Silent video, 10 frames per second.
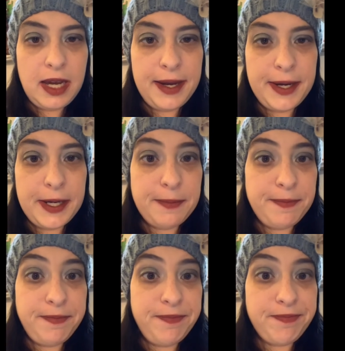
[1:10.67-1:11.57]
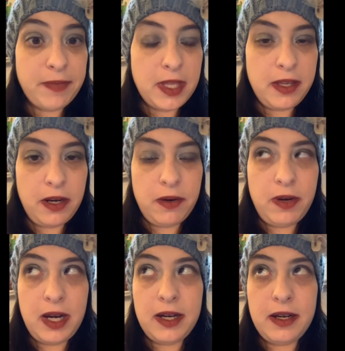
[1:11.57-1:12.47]

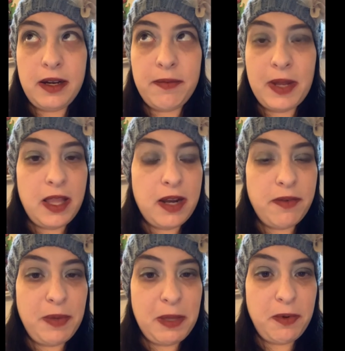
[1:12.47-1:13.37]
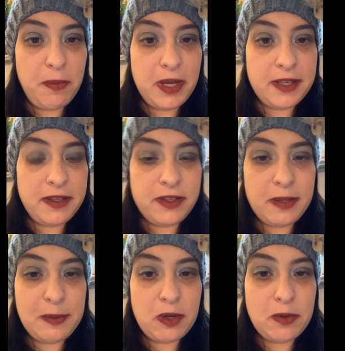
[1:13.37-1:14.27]
I've met a lot of people because of the
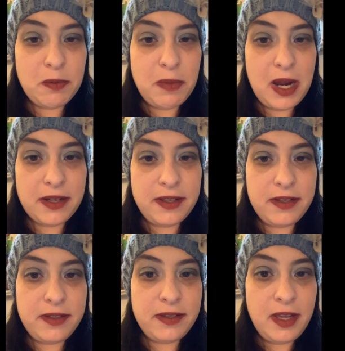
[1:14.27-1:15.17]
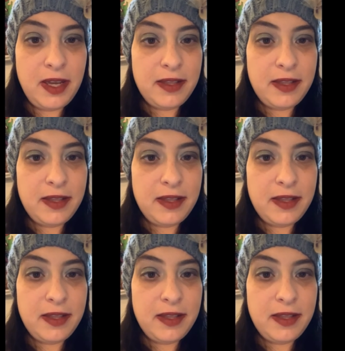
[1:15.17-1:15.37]
subscription boxes.